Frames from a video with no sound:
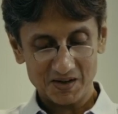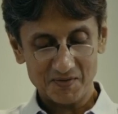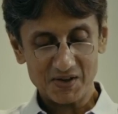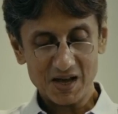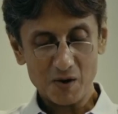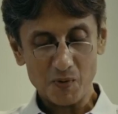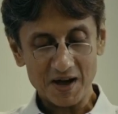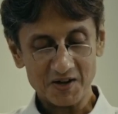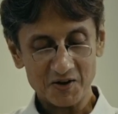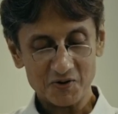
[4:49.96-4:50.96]
We are
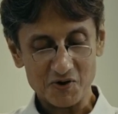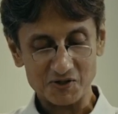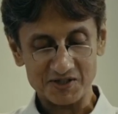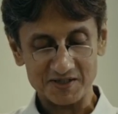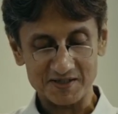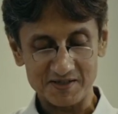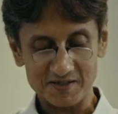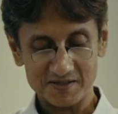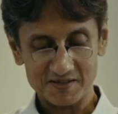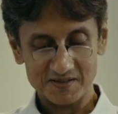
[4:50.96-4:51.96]
one in
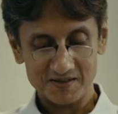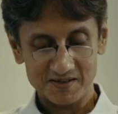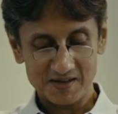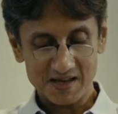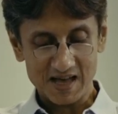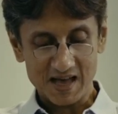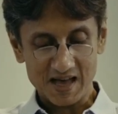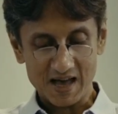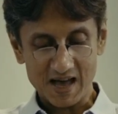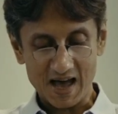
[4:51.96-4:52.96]
consciousness,
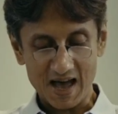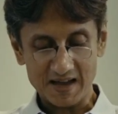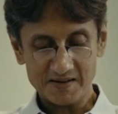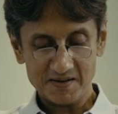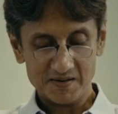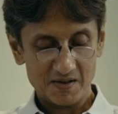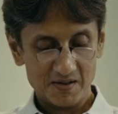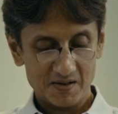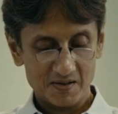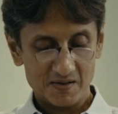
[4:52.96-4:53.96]
and
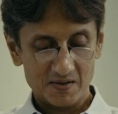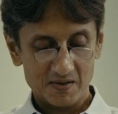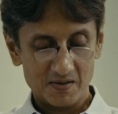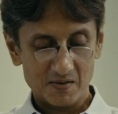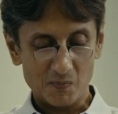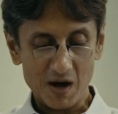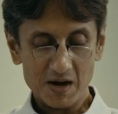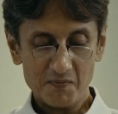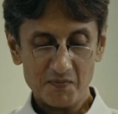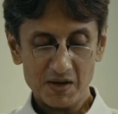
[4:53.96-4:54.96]

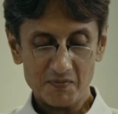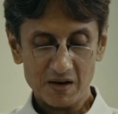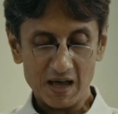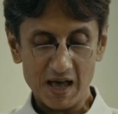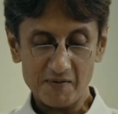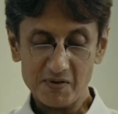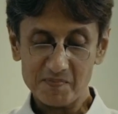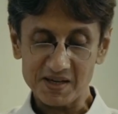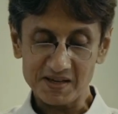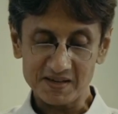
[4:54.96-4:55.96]
one we will ever
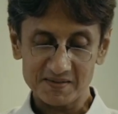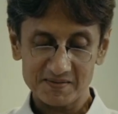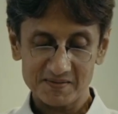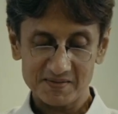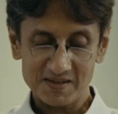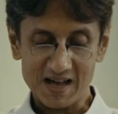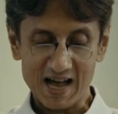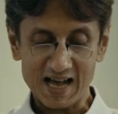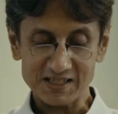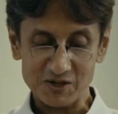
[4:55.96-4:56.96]
be,
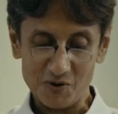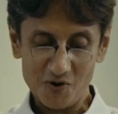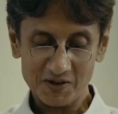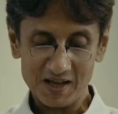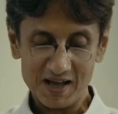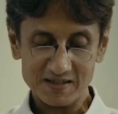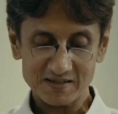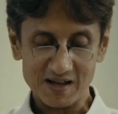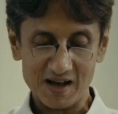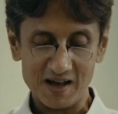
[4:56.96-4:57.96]
as long
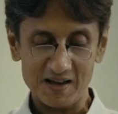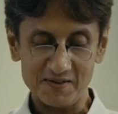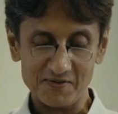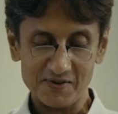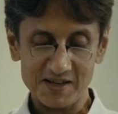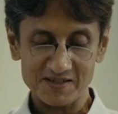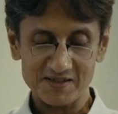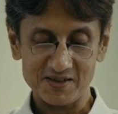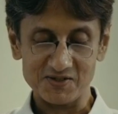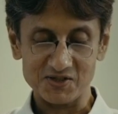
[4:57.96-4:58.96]
as our interest
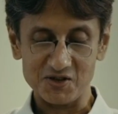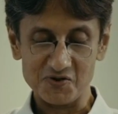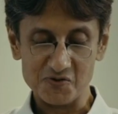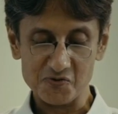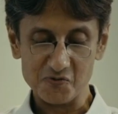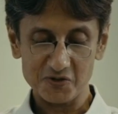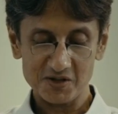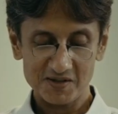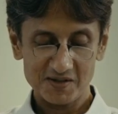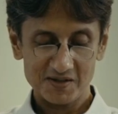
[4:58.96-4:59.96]
is in truth,
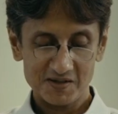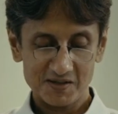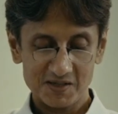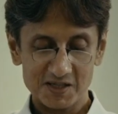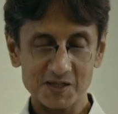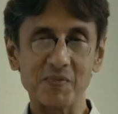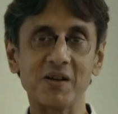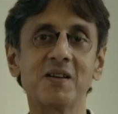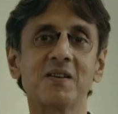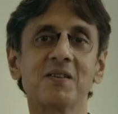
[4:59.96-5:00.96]

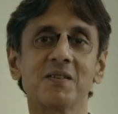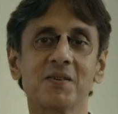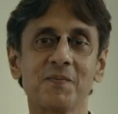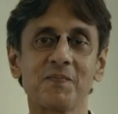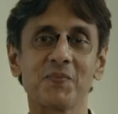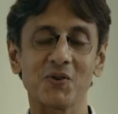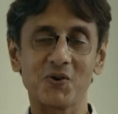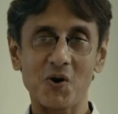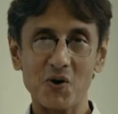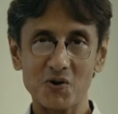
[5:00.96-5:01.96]
spirit,
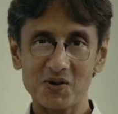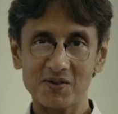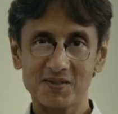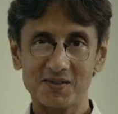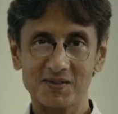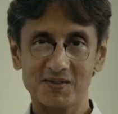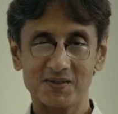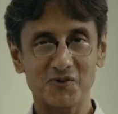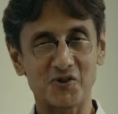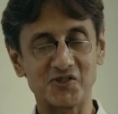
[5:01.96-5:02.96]
God,
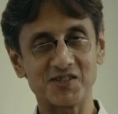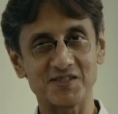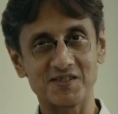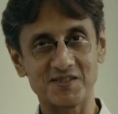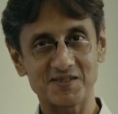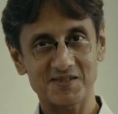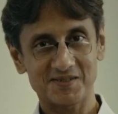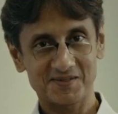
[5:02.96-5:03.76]
consciousness.